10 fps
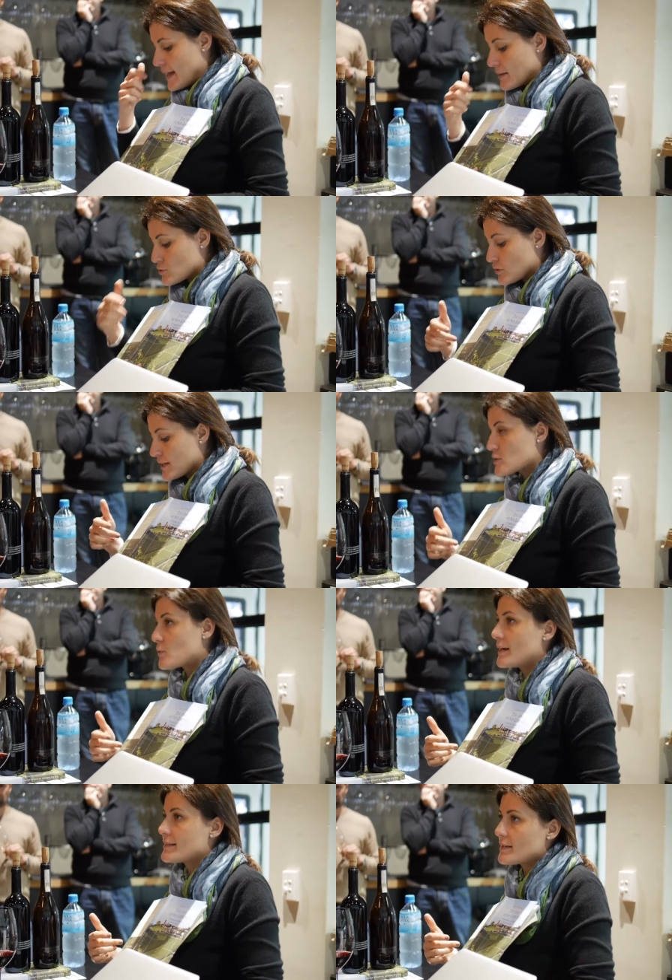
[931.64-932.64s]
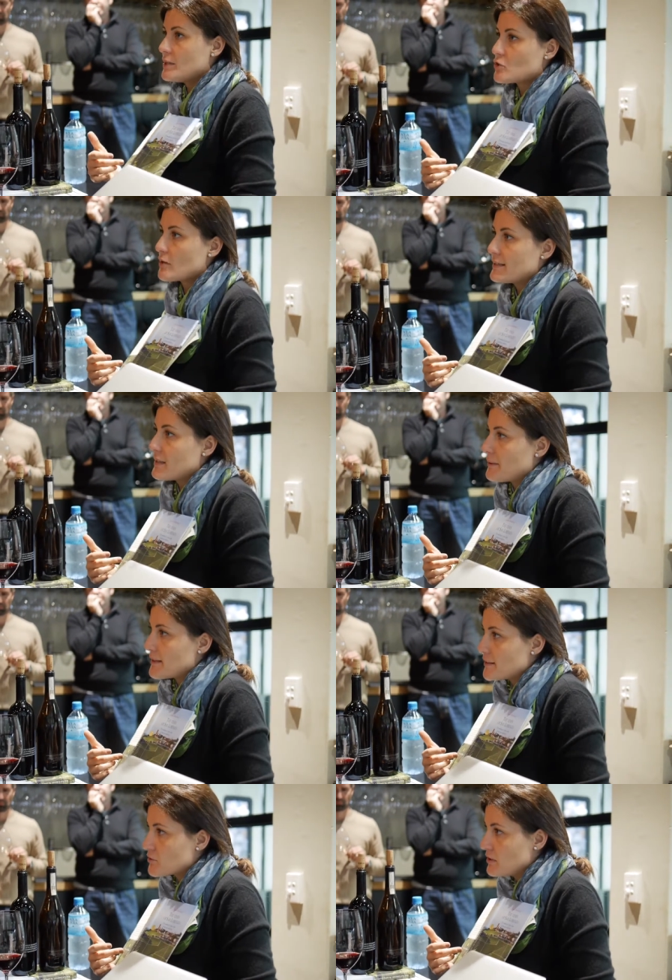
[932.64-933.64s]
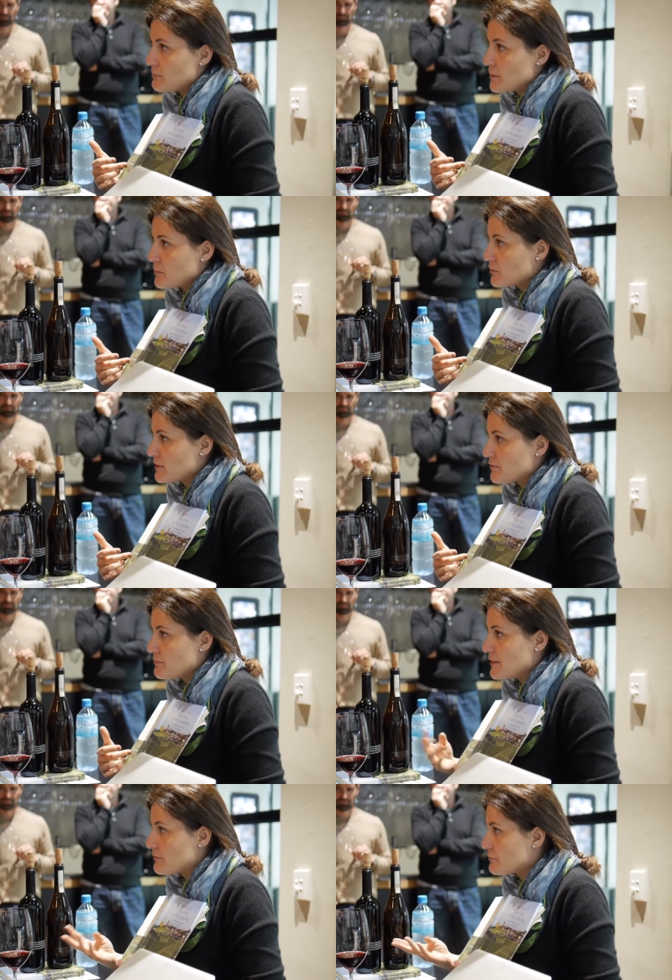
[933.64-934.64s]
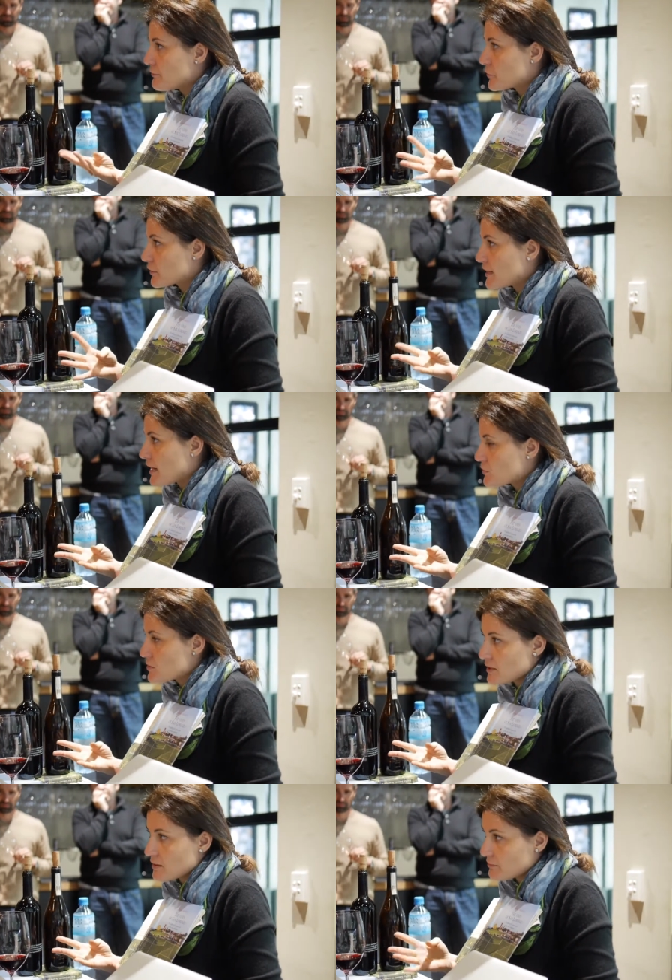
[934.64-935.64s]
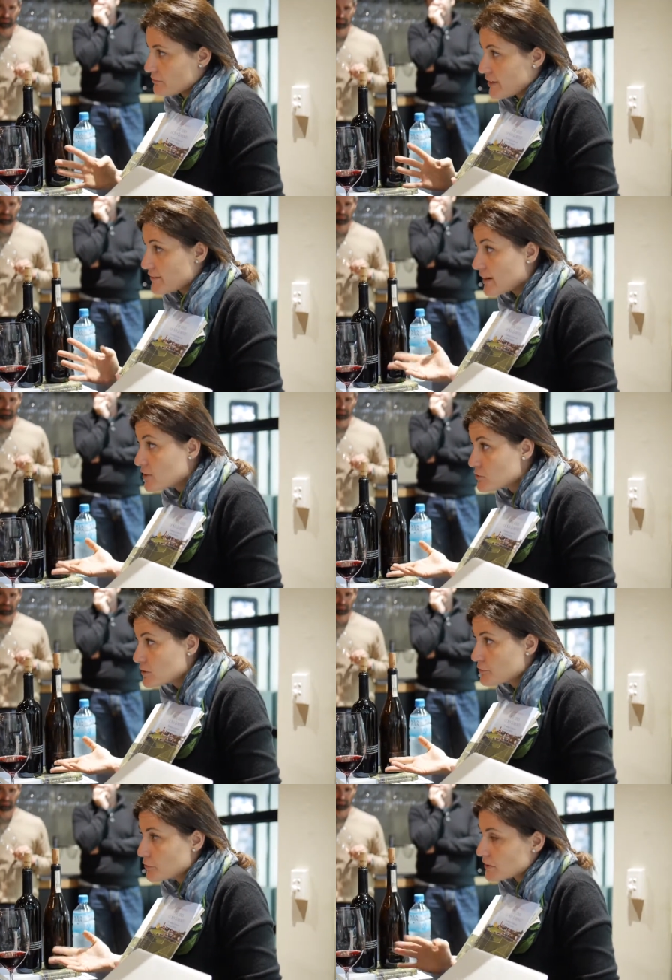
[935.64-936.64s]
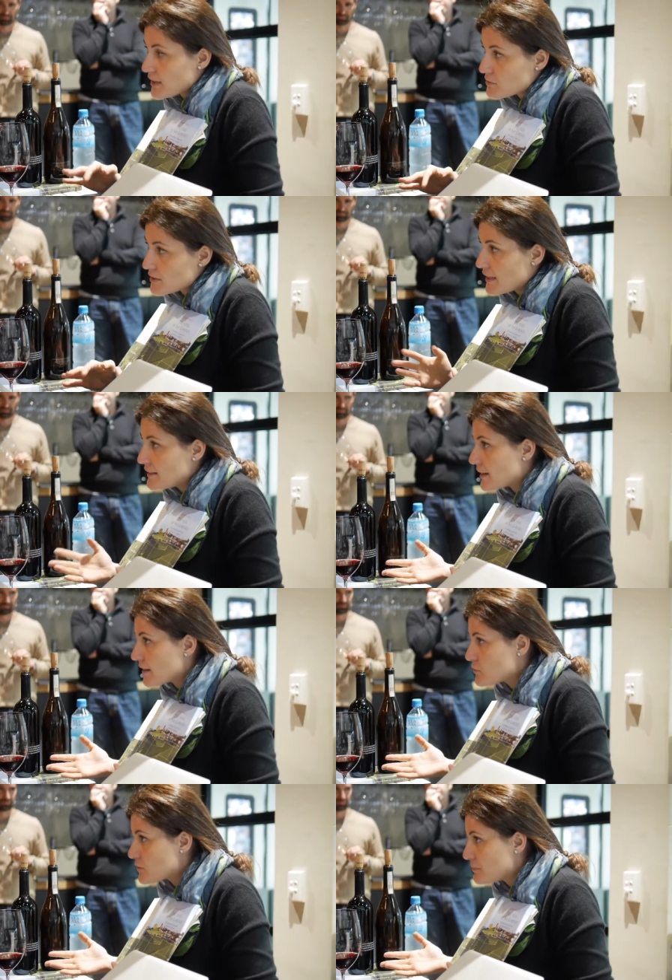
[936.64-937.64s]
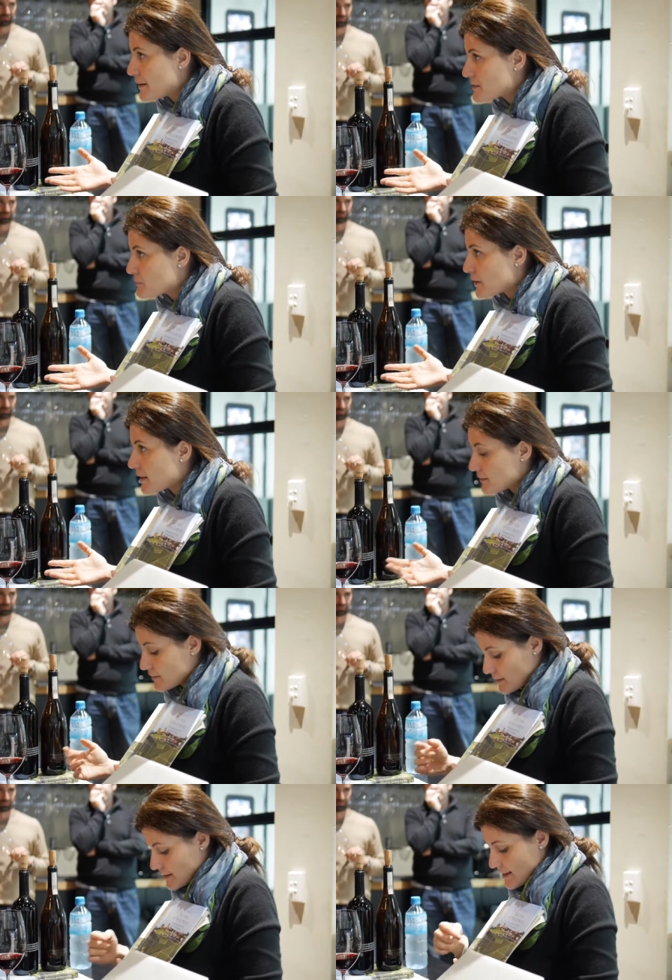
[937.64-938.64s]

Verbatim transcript: So that's why traditionally the plantation in Piedmont have been 4,500, 4,800 plants per hectare.